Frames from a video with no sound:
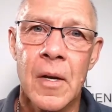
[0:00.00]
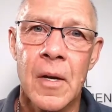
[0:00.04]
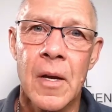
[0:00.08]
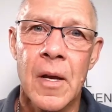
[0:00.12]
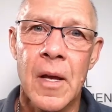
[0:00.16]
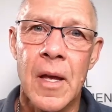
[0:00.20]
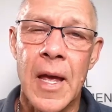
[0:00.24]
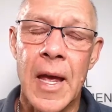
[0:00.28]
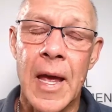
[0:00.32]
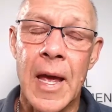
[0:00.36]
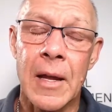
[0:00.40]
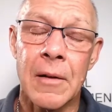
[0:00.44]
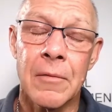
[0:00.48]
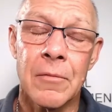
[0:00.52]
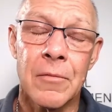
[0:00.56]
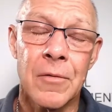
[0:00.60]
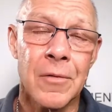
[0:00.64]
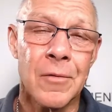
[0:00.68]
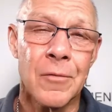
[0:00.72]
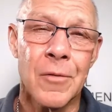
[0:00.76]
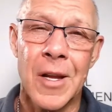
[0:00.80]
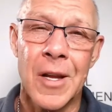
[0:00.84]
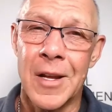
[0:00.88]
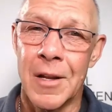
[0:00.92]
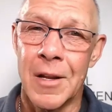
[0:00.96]
And
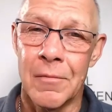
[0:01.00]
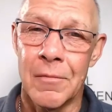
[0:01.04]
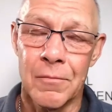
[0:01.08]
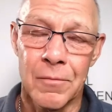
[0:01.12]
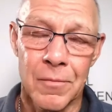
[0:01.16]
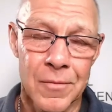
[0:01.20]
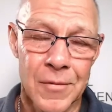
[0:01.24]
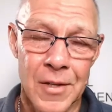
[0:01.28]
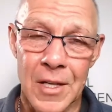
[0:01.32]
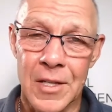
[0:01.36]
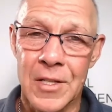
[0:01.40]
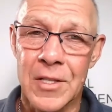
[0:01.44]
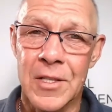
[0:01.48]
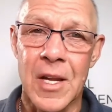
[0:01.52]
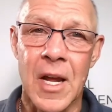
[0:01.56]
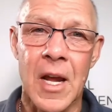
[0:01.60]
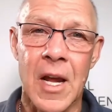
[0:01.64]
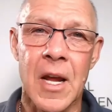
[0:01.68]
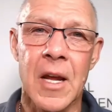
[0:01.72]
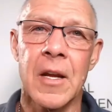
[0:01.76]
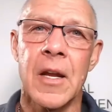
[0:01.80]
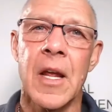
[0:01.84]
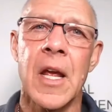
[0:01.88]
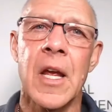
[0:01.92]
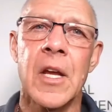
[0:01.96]
in this day
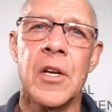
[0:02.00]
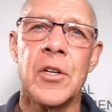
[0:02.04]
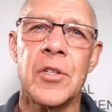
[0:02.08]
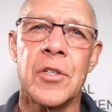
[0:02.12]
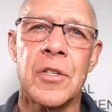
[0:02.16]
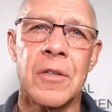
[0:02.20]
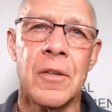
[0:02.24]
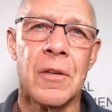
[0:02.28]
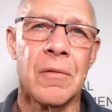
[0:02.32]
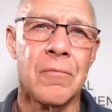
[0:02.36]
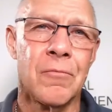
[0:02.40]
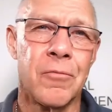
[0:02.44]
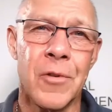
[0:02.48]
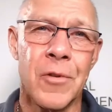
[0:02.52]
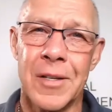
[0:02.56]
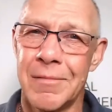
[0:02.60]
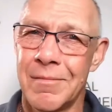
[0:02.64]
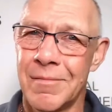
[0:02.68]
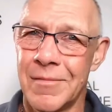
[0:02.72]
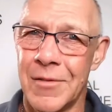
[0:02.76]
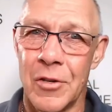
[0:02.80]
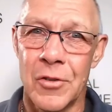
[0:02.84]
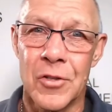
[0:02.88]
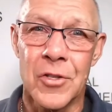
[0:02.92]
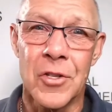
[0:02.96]
and age,
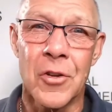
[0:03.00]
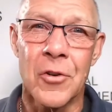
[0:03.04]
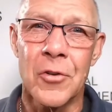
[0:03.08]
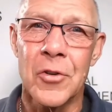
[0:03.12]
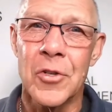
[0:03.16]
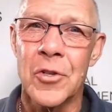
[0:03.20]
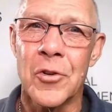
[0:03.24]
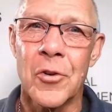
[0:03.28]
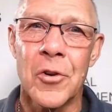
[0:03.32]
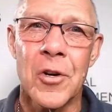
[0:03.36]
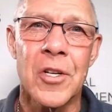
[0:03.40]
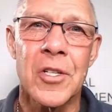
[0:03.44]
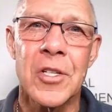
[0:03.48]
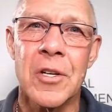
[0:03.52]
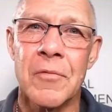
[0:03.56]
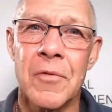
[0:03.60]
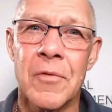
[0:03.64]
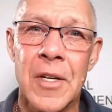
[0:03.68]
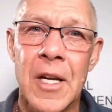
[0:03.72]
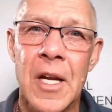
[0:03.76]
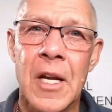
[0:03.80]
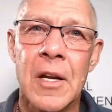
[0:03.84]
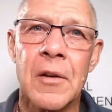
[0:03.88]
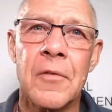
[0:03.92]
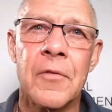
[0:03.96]
there's no shortage of
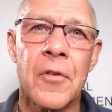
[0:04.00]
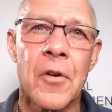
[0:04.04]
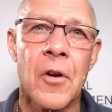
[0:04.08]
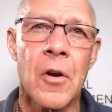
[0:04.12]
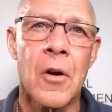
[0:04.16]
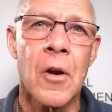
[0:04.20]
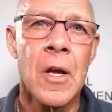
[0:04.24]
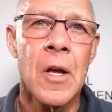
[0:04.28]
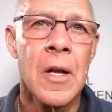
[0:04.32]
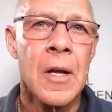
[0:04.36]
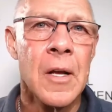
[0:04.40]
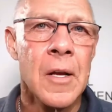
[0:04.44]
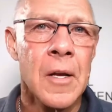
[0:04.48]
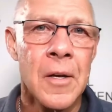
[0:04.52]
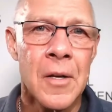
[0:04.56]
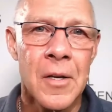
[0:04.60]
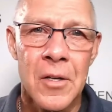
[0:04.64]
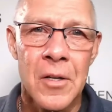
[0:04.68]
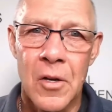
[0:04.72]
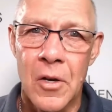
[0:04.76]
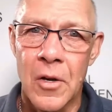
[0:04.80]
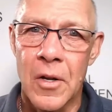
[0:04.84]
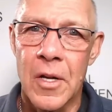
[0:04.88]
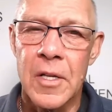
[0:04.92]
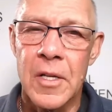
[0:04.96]
need for
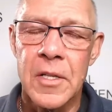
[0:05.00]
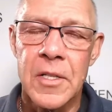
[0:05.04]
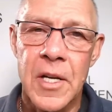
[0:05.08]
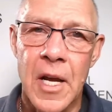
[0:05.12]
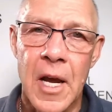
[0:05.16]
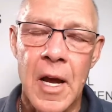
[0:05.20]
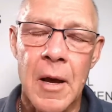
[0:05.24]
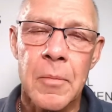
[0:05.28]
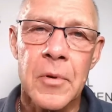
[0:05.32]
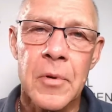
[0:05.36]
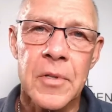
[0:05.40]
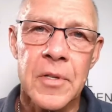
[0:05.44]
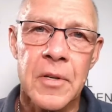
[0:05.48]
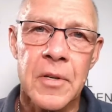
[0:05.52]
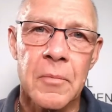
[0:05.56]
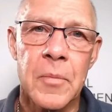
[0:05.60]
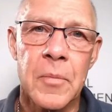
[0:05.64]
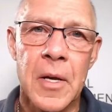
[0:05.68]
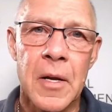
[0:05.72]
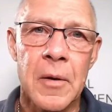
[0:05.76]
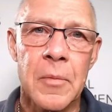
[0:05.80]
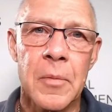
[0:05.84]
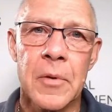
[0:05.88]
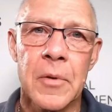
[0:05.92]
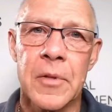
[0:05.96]
good examples of
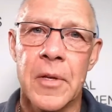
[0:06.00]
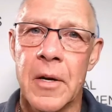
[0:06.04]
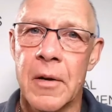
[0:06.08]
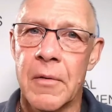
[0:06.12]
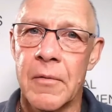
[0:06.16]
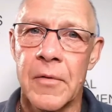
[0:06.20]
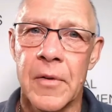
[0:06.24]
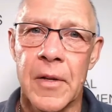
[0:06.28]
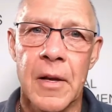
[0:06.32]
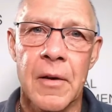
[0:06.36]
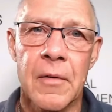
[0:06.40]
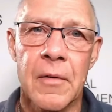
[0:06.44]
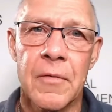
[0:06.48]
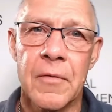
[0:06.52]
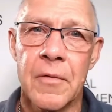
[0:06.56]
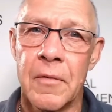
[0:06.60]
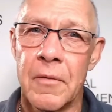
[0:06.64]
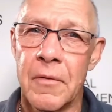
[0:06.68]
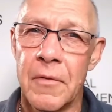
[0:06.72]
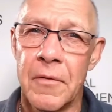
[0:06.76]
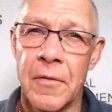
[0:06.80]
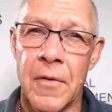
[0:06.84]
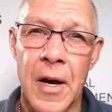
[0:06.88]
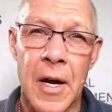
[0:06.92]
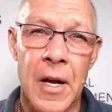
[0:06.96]
people that have lived
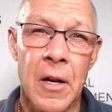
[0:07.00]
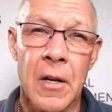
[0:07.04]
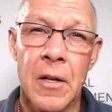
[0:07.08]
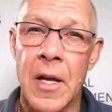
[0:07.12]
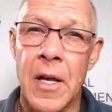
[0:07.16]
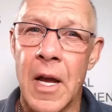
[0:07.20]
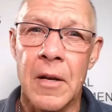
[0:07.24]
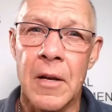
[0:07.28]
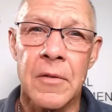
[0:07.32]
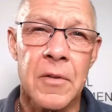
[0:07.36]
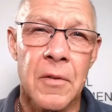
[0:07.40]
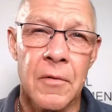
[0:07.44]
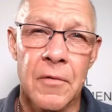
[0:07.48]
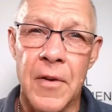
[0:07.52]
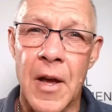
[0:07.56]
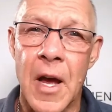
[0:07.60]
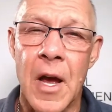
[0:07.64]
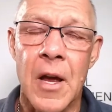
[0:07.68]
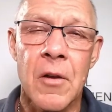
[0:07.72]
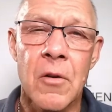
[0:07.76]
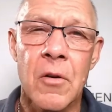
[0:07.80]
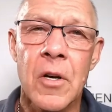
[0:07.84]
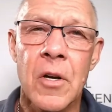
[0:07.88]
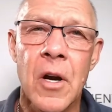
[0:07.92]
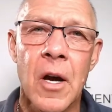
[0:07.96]
vital lives of
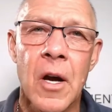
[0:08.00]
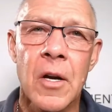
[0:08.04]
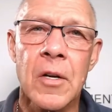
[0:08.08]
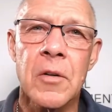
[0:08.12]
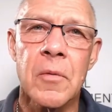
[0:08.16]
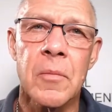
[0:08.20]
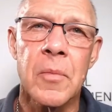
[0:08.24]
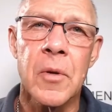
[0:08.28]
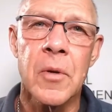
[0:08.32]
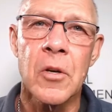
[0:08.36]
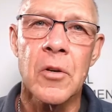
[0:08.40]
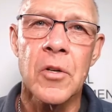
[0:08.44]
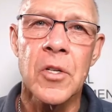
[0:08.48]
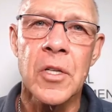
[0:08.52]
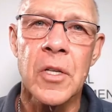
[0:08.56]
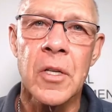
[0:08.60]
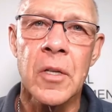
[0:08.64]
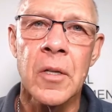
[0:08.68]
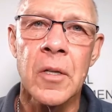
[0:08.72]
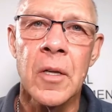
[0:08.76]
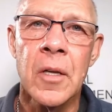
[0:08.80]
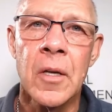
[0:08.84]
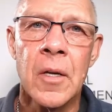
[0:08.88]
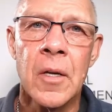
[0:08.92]
value and contribution.